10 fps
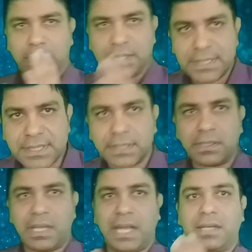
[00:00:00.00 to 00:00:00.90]
A
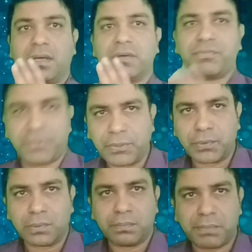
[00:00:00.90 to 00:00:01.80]
little and a
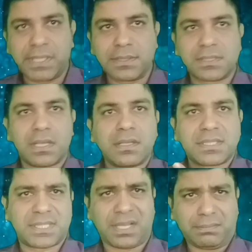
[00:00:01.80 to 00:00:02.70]
few means
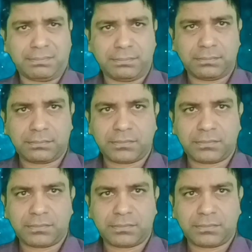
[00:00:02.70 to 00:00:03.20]
some,